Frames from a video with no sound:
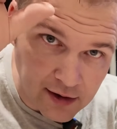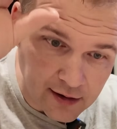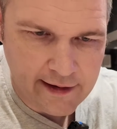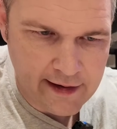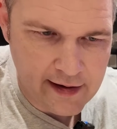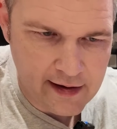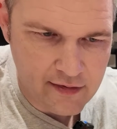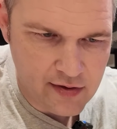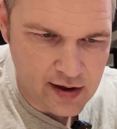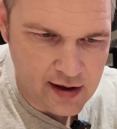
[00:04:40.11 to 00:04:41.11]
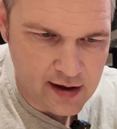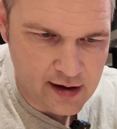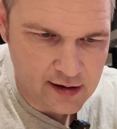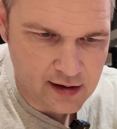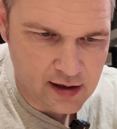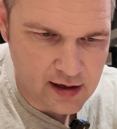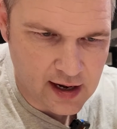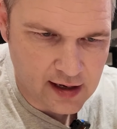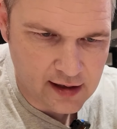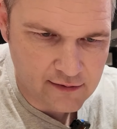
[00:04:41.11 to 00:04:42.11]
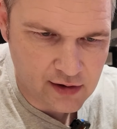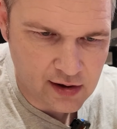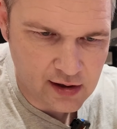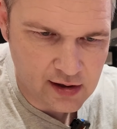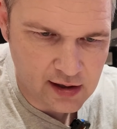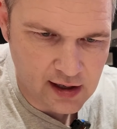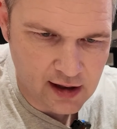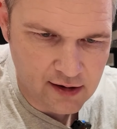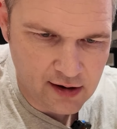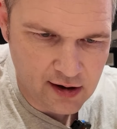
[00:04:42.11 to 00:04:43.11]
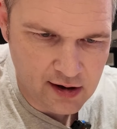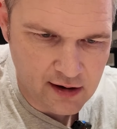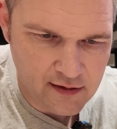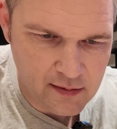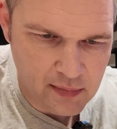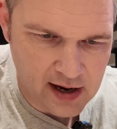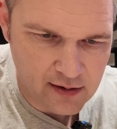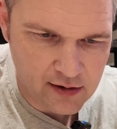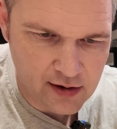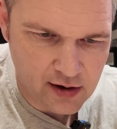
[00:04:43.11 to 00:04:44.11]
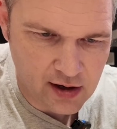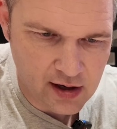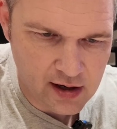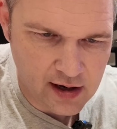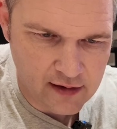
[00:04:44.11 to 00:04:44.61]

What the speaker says: it, and then connect everything together and then power it on,